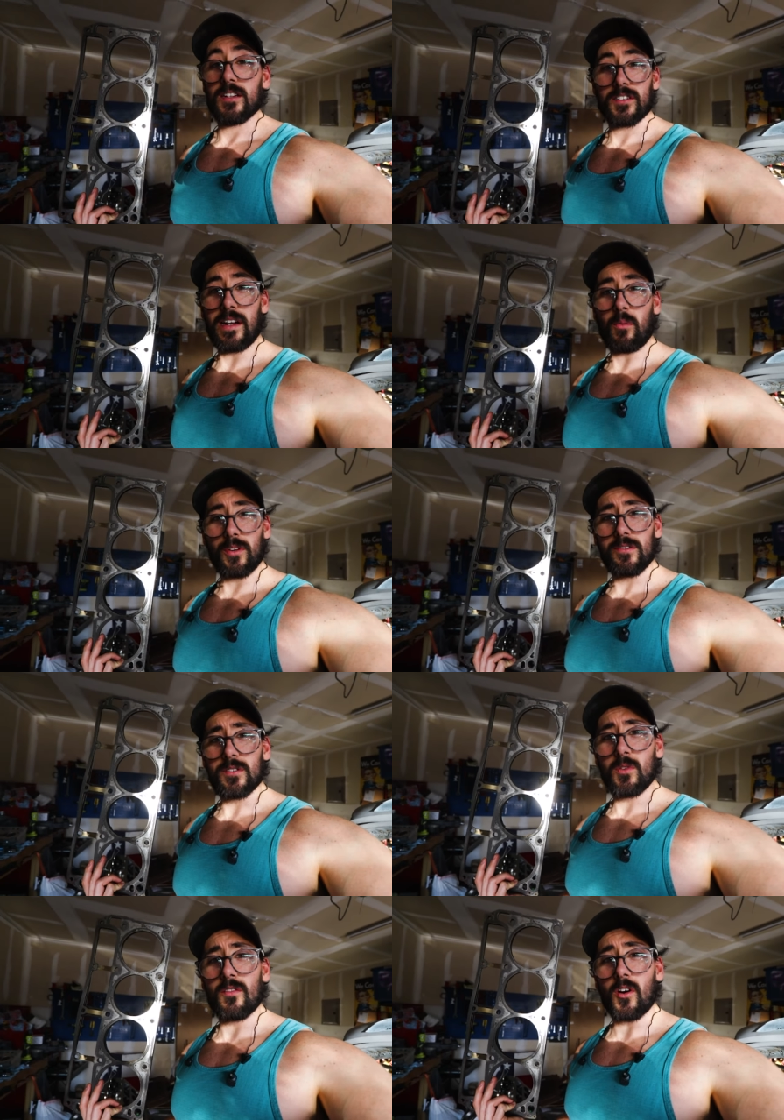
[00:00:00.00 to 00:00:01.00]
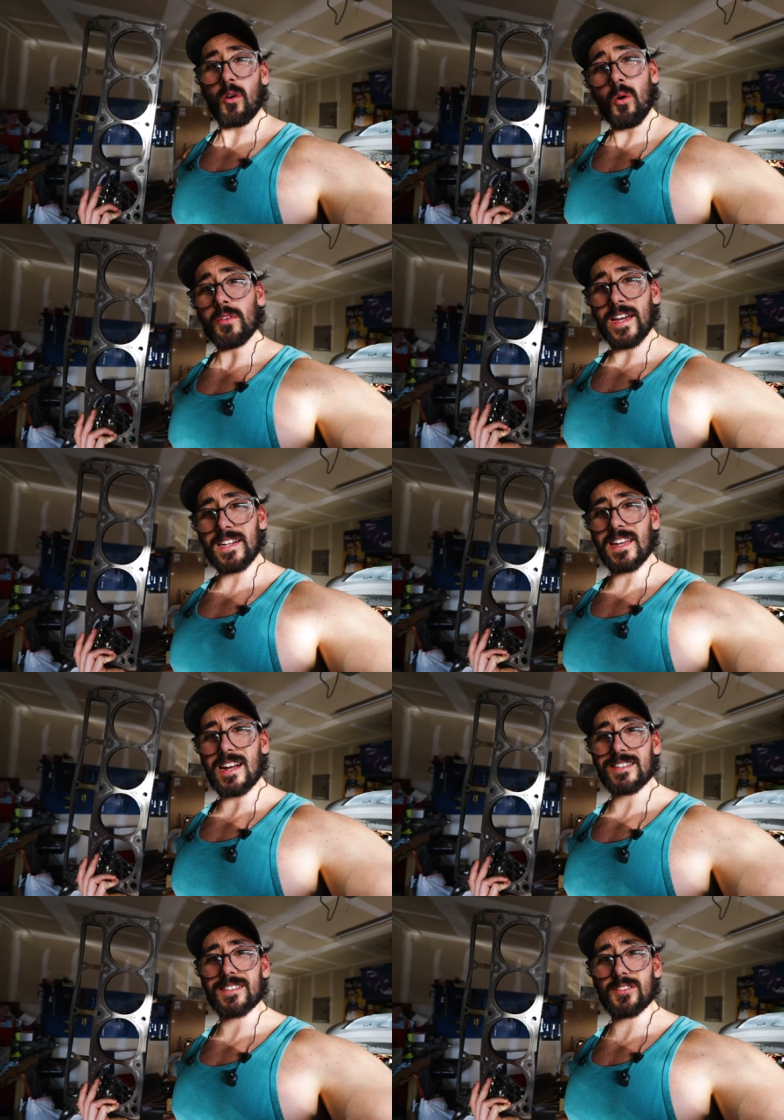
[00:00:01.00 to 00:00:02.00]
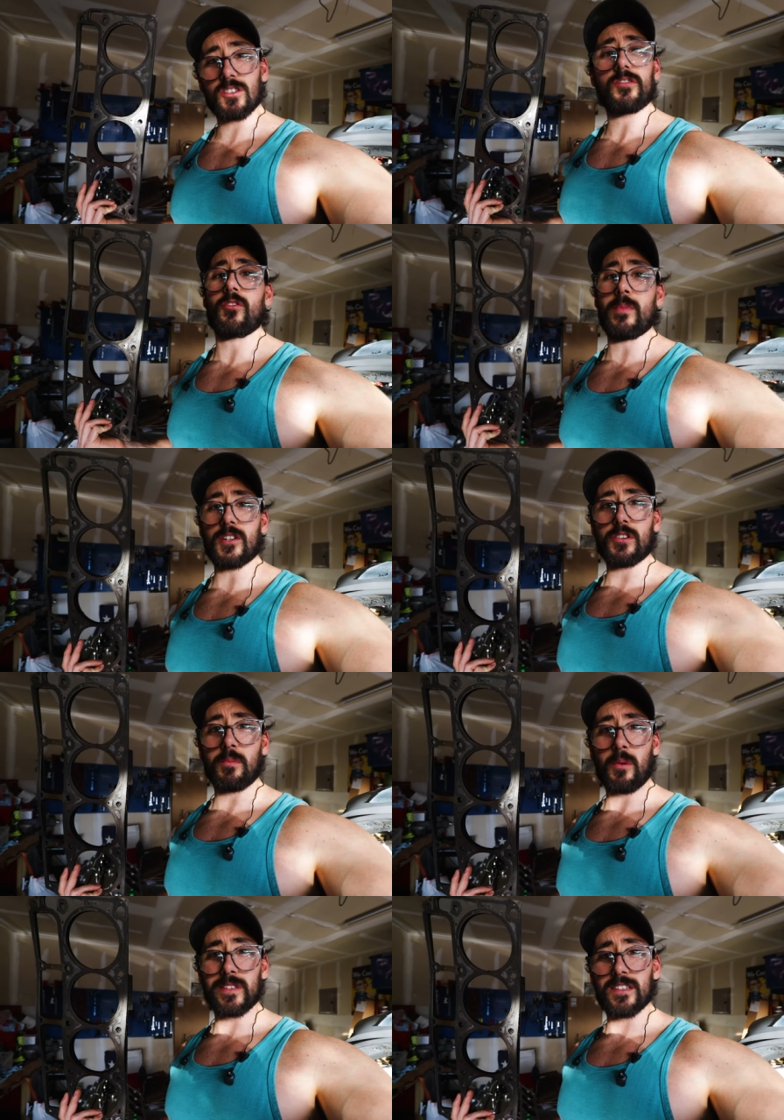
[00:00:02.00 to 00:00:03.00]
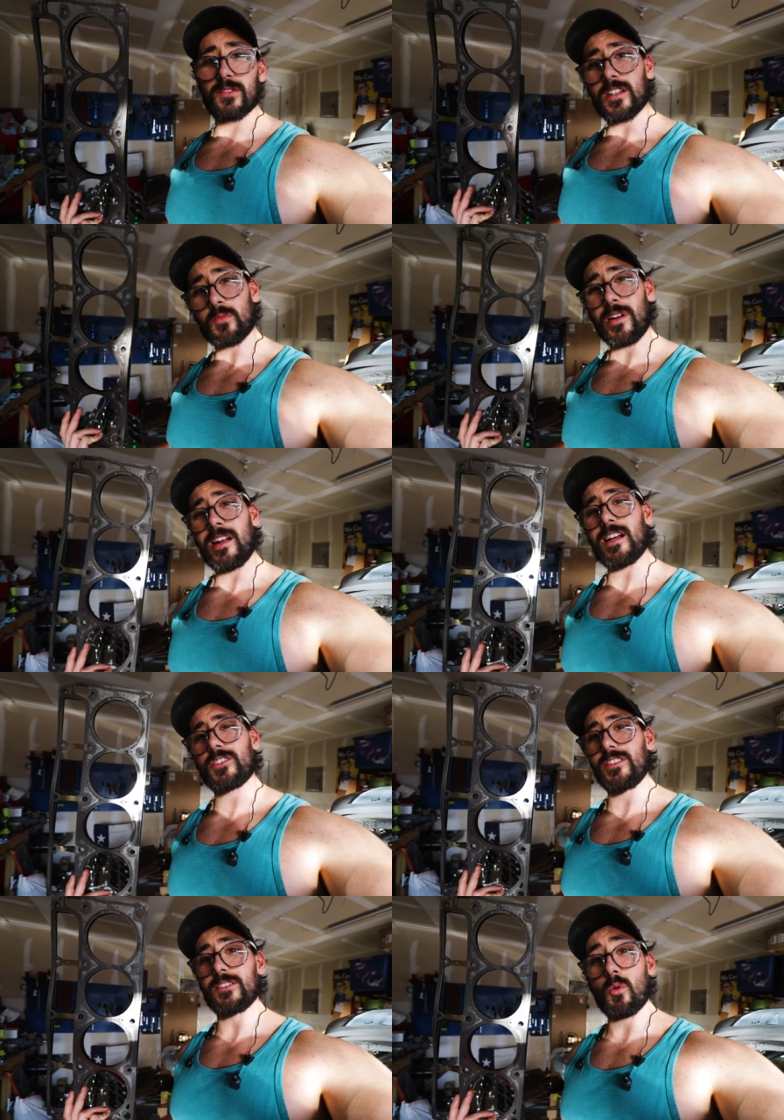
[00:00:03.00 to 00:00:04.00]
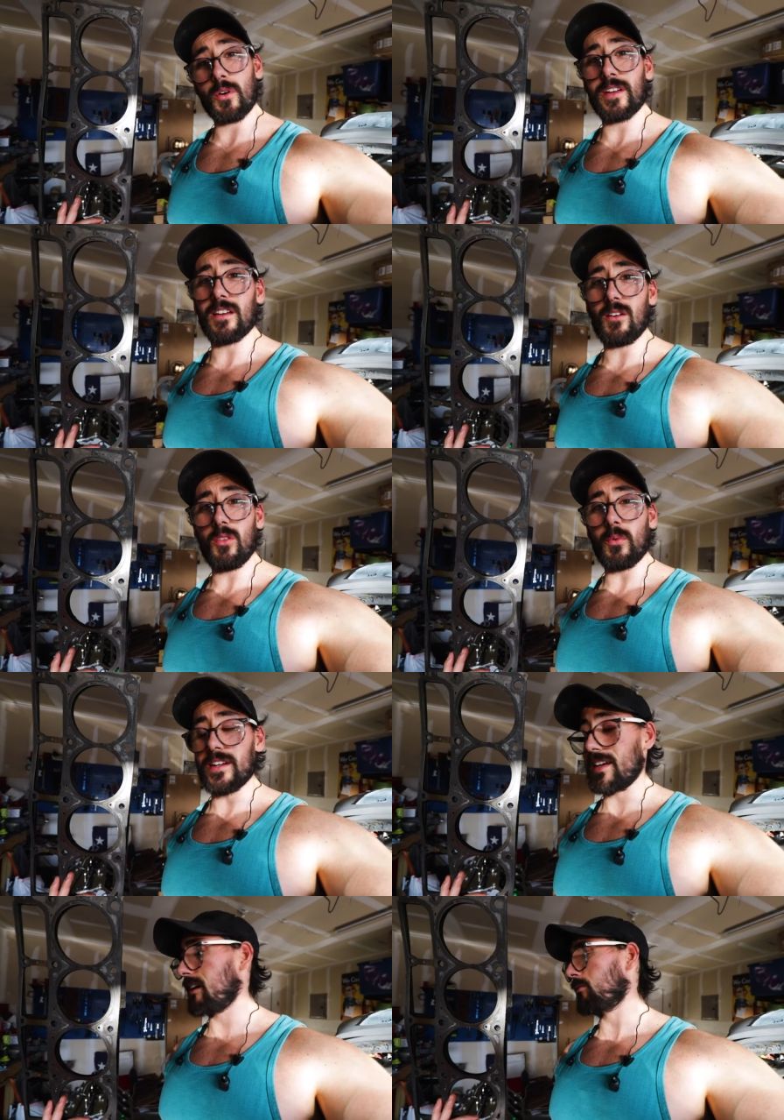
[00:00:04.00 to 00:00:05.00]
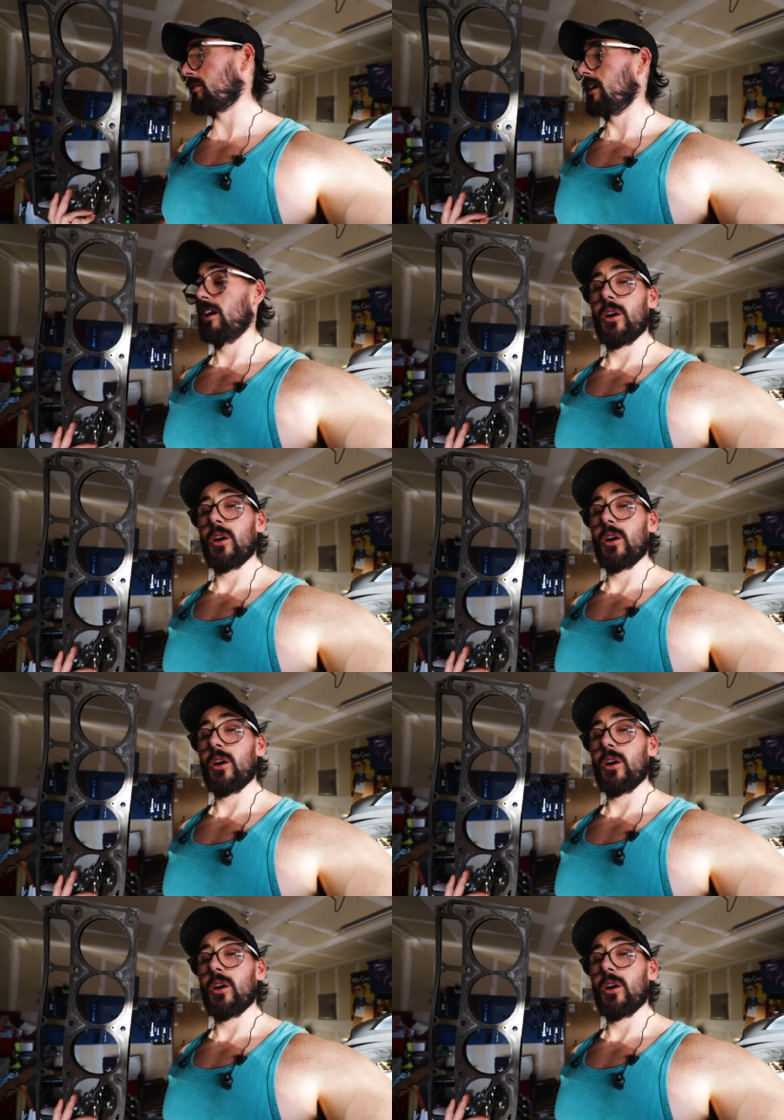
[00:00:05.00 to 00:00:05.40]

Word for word: So now we're using one of our old head gaskets just for measuring purposes because we're not actually torquing it all the way down.